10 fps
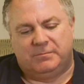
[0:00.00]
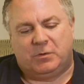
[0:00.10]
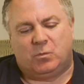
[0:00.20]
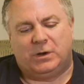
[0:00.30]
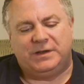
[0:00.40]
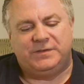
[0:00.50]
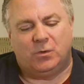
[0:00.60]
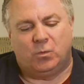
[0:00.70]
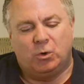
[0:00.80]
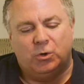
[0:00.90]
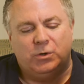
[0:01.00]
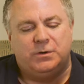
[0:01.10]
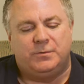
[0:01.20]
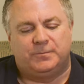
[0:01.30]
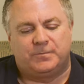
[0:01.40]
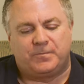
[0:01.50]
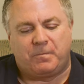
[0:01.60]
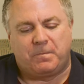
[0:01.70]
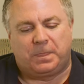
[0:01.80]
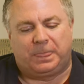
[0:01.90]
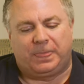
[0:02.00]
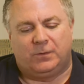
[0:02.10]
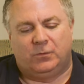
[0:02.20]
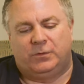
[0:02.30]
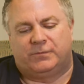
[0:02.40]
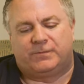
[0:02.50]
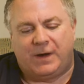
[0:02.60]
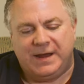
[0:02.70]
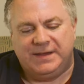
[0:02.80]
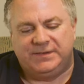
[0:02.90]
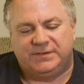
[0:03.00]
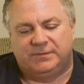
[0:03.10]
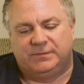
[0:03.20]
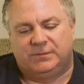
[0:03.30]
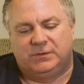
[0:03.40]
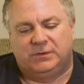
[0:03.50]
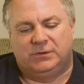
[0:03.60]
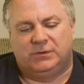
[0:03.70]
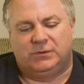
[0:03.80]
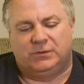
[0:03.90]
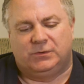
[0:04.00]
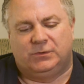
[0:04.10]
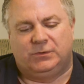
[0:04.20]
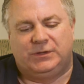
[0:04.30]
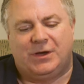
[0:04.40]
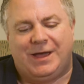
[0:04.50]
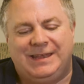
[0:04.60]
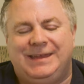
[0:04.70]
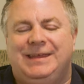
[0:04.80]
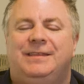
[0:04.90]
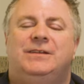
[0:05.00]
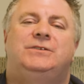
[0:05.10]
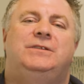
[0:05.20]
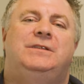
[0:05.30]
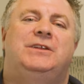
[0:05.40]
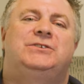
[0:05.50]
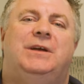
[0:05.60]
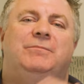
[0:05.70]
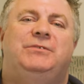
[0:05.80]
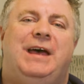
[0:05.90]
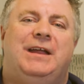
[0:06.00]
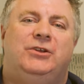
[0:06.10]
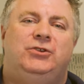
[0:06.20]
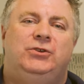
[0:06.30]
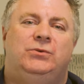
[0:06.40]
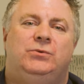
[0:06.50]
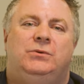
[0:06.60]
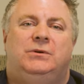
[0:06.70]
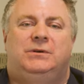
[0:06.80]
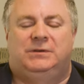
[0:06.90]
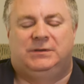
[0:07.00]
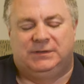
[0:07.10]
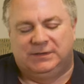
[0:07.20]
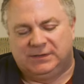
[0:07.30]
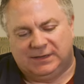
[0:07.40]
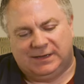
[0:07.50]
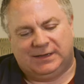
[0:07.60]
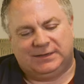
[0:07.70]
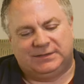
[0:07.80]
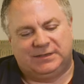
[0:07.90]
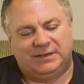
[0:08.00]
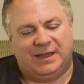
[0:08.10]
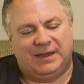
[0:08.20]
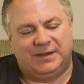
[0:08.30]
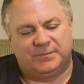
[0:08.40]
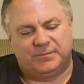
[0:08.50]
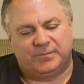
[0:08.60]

But what is the word or the phrase or the idea that, that jumps out at you uh, today?